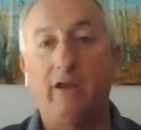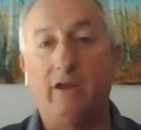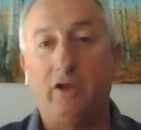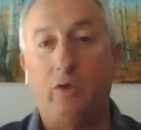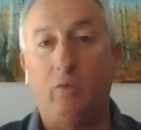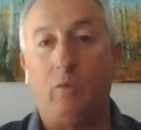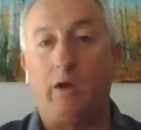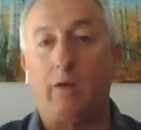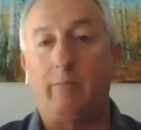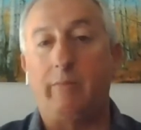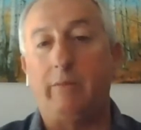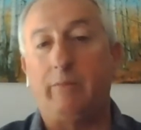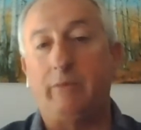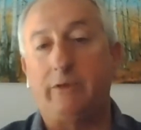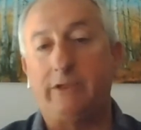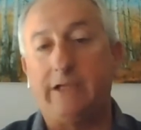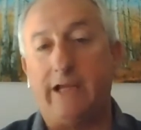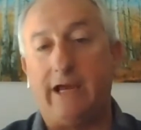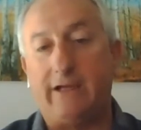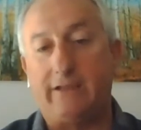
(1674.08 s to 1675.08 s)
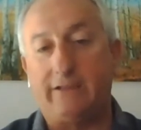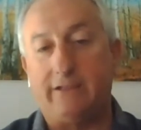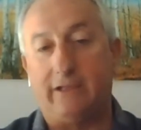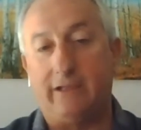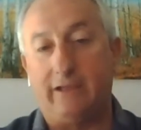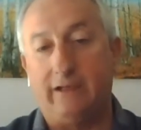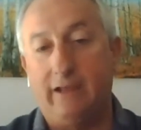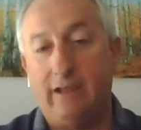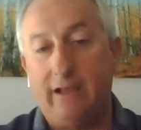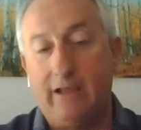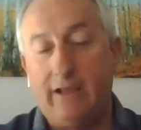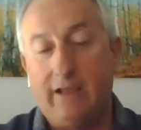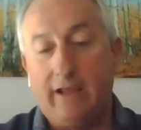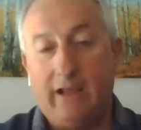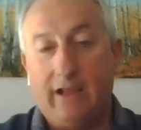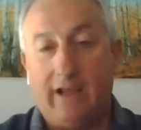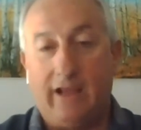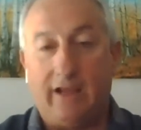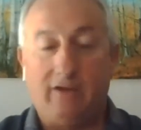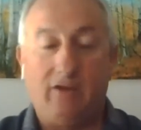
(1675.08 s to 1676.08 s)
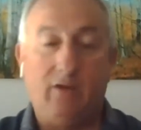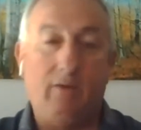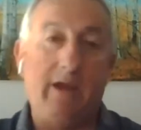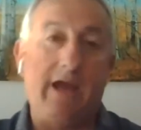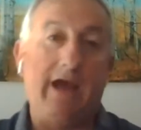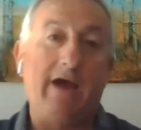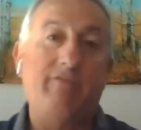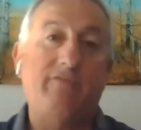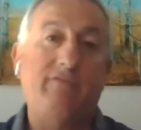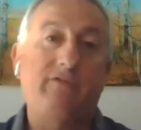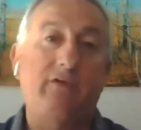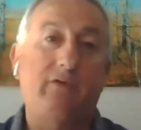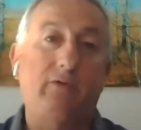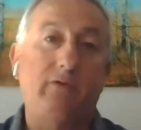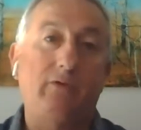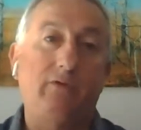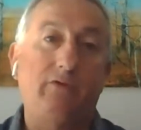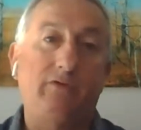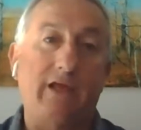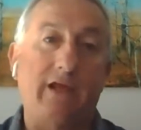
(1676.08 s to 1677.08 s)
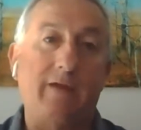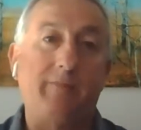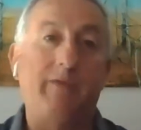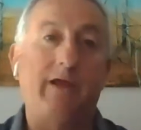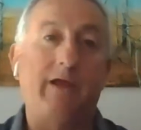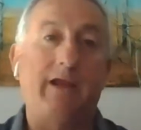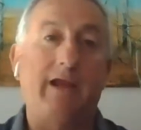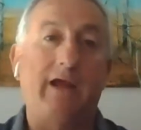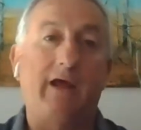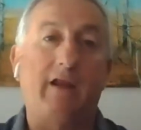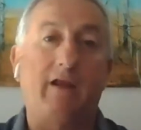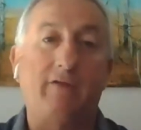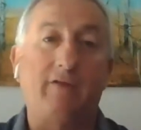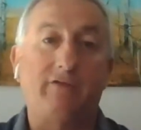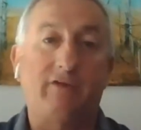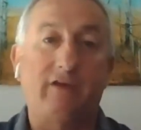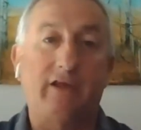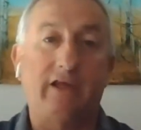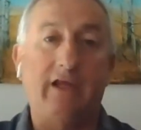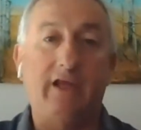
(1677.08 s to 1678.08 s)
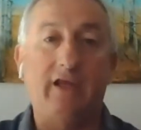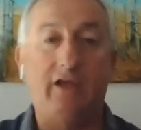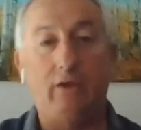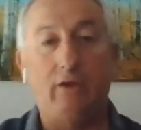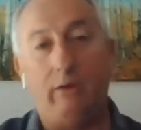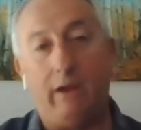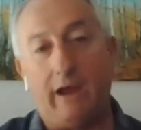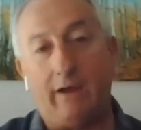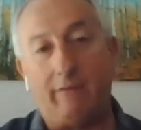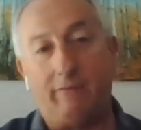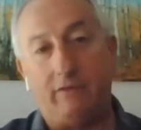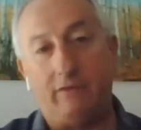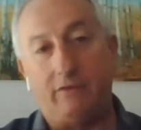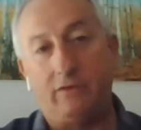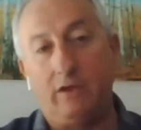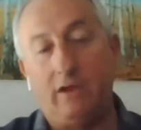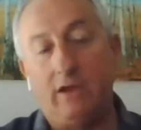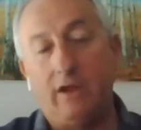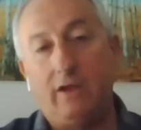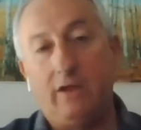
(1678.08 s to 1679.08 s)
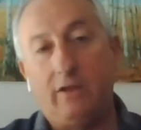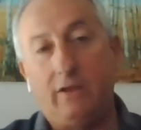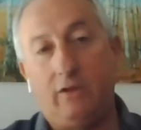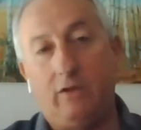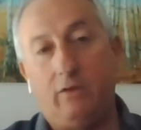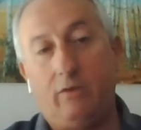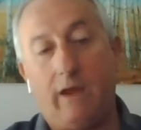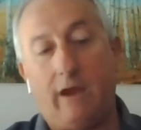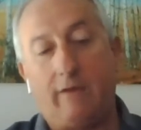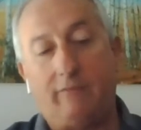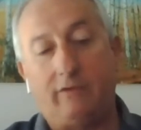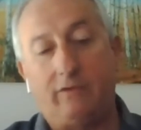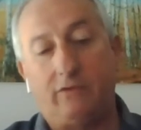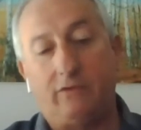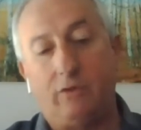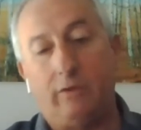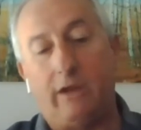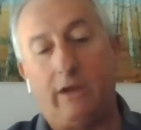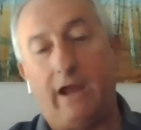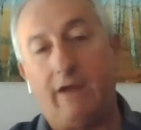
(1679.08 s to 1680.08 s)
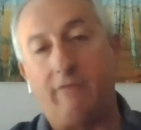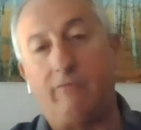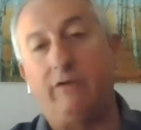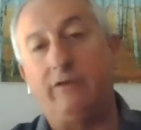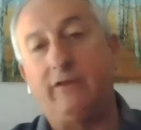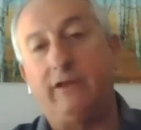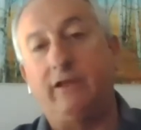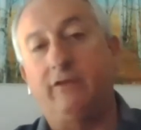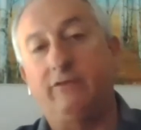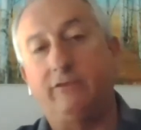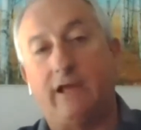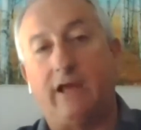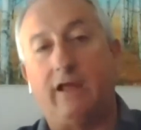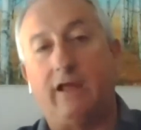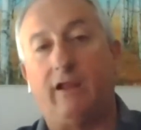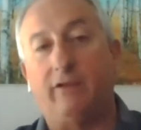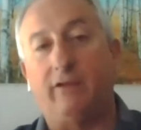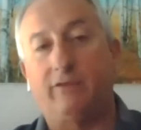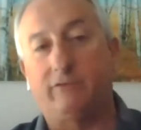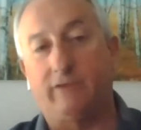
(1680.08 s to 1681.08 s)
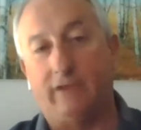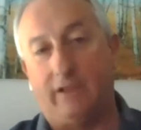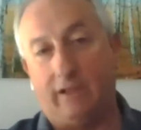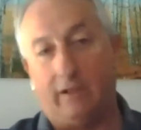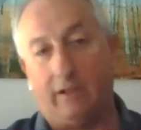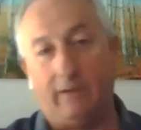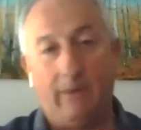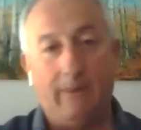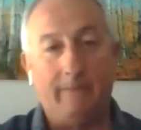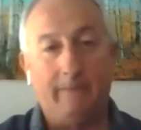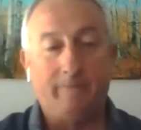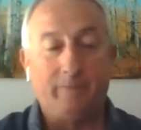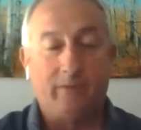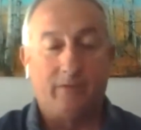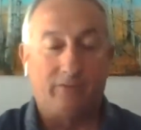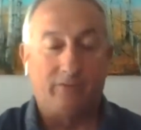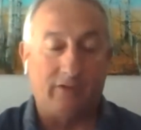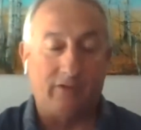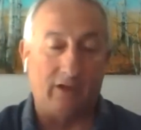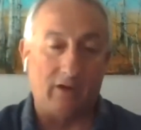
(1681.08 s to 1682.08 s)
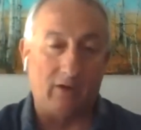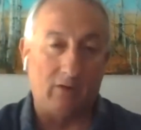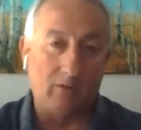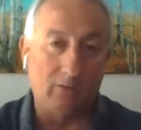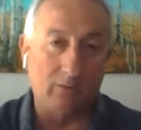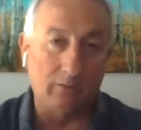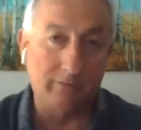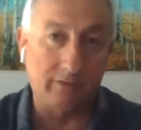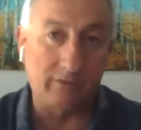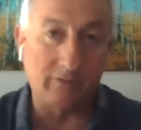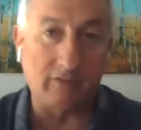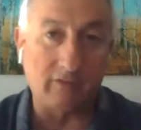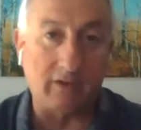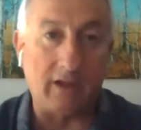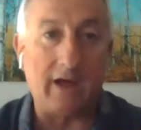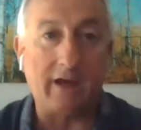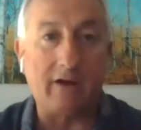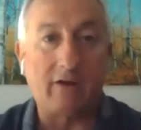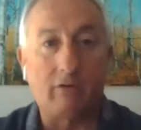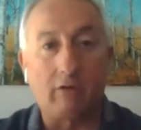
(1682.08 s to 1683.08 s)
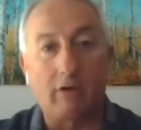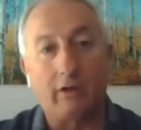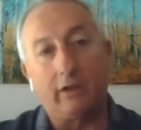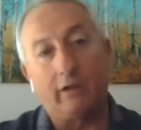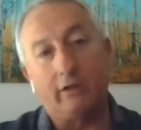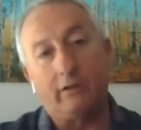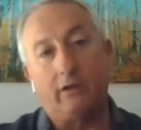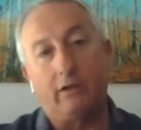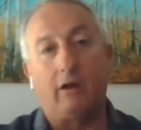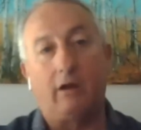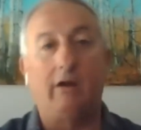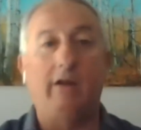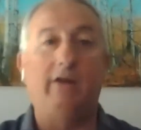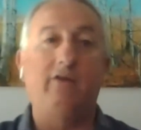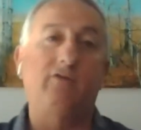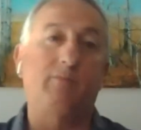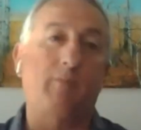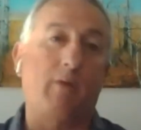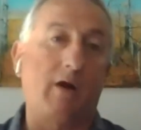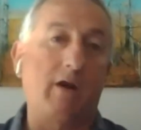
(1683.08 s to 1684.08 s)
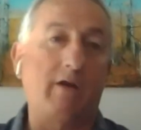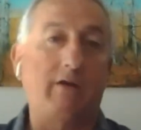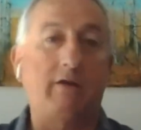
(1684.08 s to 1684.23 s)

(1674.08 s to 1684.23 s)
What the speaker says: you want to be protected. And you have to set up that LLC, and you have to do everything as an LLC. So there's a lot of crooked attorneys, smart